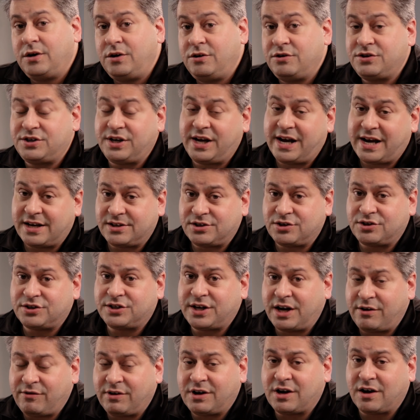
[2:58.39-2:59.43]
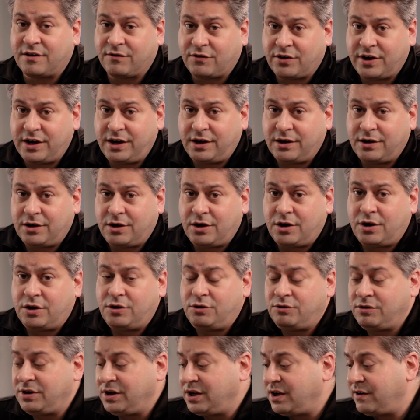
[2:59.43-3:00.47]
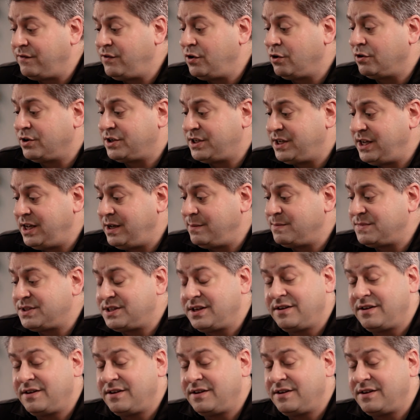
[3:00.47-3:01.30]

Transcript: Using Azure Site Recovery, you can give your teams the